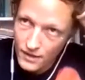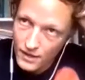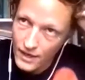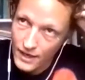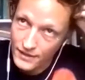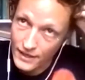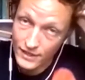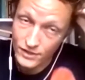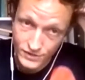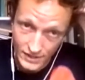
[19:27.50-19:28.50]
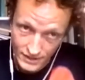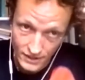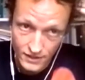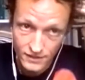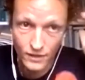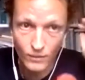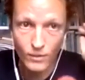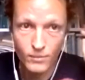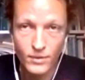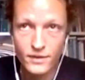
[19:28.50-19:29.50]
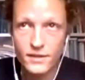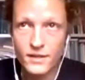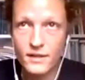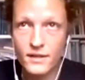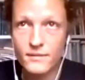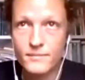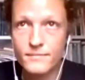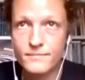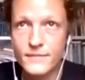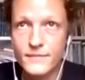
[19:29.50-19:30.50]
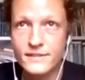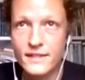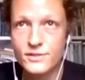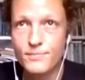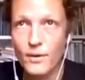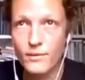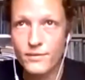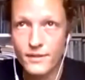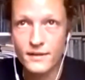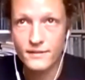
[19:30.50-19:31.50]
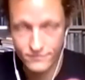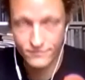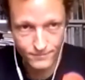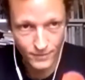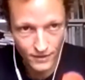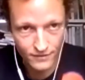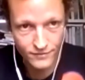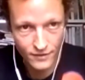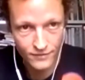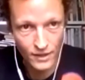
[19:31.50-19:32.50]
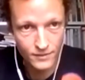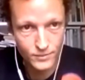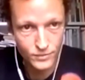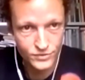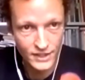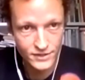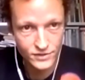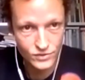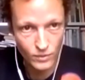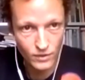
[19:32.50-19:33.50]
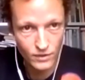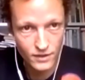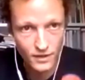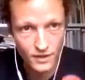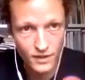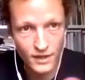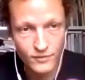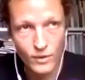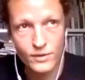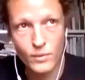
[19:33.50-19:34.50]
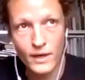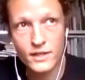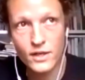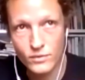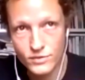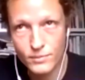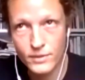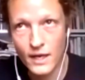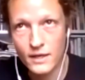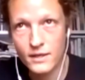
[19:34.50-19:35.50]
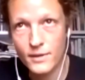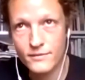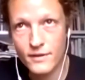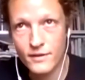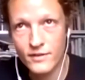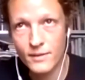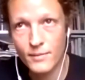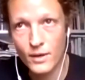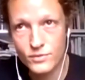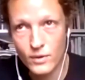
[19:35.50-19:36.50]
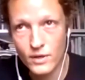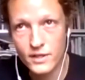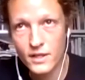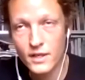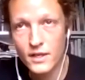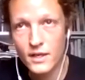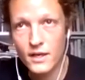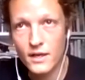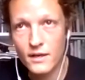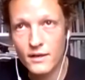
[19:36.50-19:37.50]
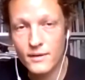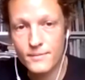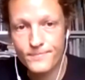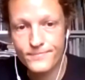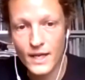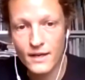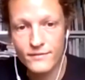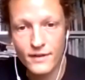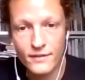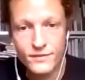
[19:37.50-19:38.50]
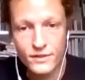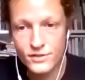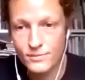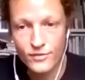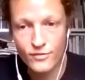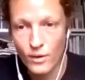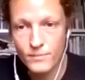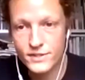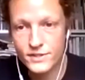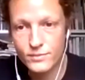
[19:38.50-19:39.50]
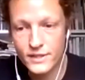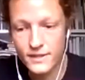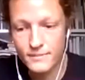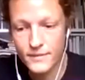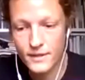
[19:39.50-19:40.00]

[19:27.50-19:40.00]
And like you said, the OO bird, it's both part of Jakob Gustafsson's work, and I've worked quite closely with Jakob. I've written about his work. I've done some performances with him.